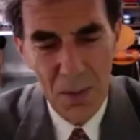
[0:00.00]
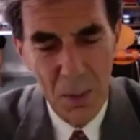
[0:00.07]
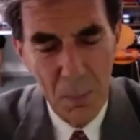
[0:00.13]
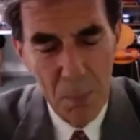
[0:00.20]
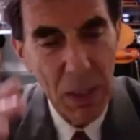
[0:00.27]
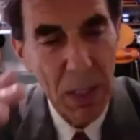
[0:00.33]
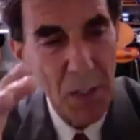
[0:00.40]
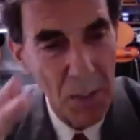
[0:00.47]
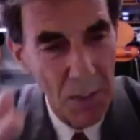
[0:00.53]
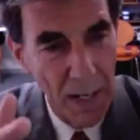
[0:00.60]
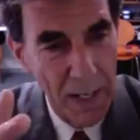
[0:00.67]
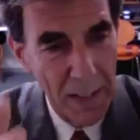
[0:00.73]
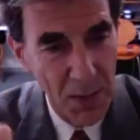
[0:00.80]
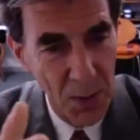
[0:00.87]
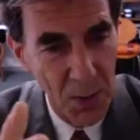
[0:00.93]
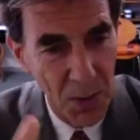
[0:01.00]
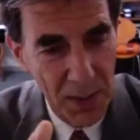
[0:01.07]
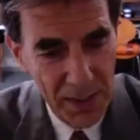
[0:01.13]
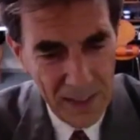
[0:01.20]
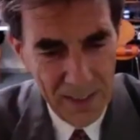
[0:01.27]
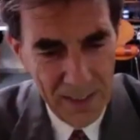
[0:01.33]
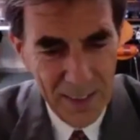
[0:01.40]
The picture I took,
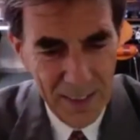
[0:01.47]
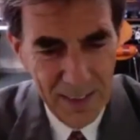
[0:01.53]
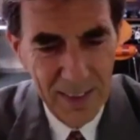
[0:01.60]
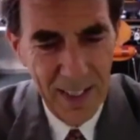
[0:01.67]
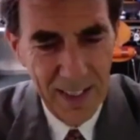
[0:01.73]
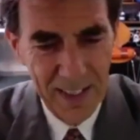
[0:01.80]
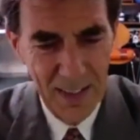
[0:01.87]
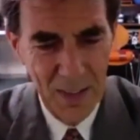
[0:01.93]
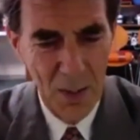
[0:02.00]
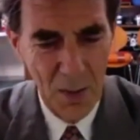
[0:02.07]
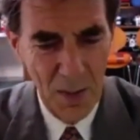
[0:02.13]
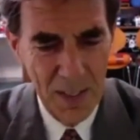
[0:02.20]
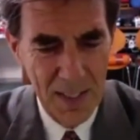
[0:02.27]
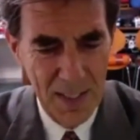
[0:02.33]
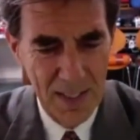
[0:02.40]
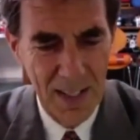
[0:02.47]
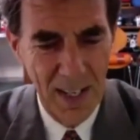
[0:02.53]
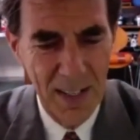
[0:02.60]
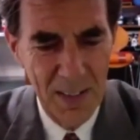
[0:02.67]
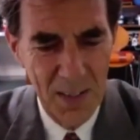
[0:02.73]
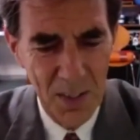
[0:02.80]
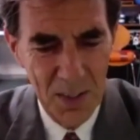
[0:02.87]
like, you know, I, I
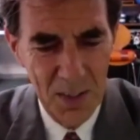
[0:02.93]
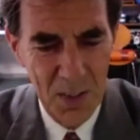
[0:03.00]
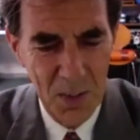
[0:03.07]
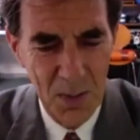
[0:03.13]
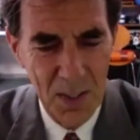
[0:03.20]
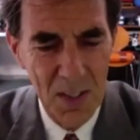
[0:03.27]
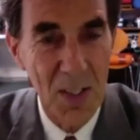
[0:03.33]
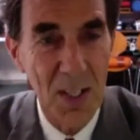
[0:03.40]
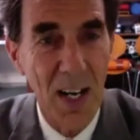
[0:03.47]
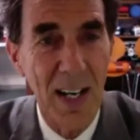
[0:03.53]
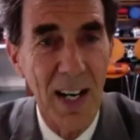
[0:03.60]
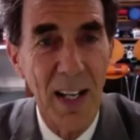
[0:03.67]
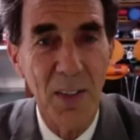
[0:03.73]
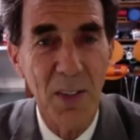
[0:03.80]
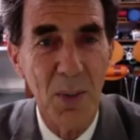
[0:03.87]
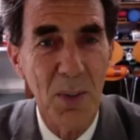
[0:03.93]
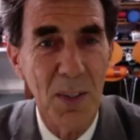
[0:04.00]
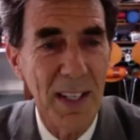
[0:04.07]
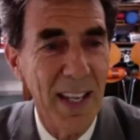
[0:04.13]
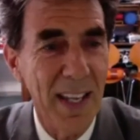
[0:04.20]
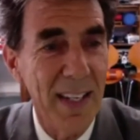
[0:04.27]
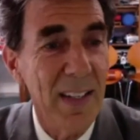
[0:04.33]
took a screenshot. I'll do it
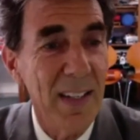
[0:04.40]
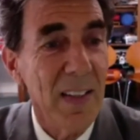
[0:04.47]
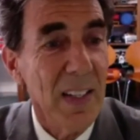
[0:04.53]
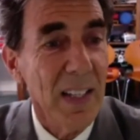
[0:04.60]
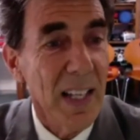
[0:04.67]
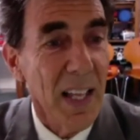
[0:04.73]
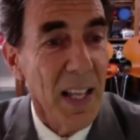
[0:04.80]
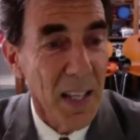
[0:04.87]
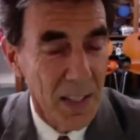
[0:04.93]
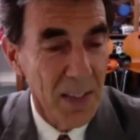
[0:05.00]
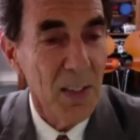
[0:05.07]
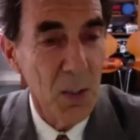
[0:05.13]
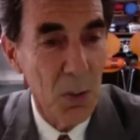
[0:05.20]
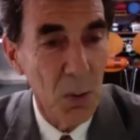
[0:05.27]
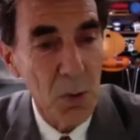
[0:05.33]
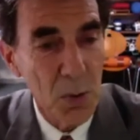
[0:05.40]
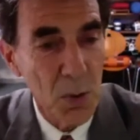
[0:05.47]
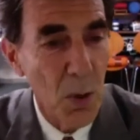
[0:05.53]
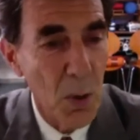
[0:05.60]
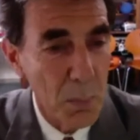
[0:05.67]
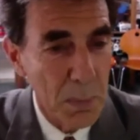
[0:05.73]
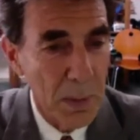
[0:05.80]
again. You'll
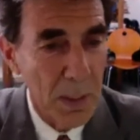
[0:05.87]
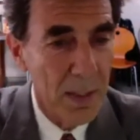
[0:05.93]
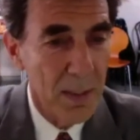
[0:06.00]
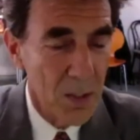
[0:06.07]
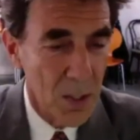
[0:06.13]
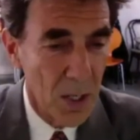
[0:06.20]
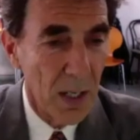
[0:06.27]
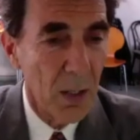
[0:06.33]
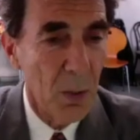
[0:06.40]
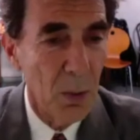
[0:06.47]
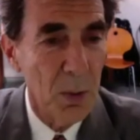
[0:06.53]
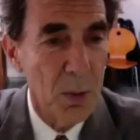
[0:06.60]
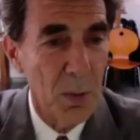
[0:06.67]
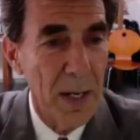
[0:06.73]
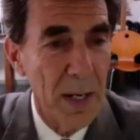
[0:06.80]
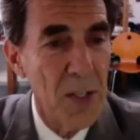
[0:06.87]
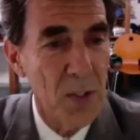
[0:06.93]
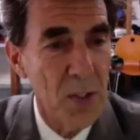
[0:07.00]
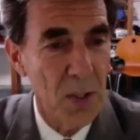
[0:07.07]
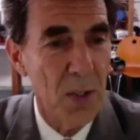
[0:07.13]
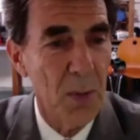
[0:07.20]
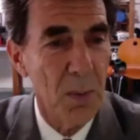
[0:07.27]
show up in a charcoal gray
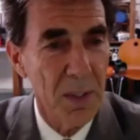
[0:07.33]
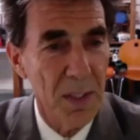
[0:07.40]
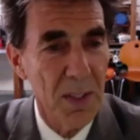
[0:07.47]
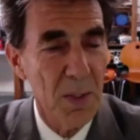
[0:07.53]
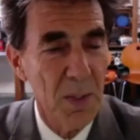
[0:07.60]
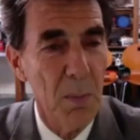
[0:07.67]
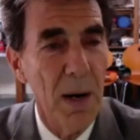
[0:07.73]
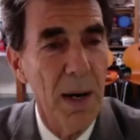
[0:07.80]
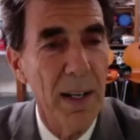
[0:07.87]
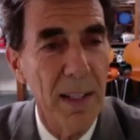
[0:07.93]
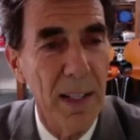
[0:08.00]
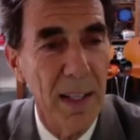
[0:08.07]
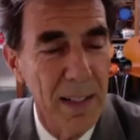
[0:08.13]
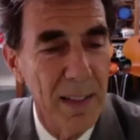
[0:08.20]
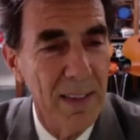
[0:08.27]
shirt with a smile on.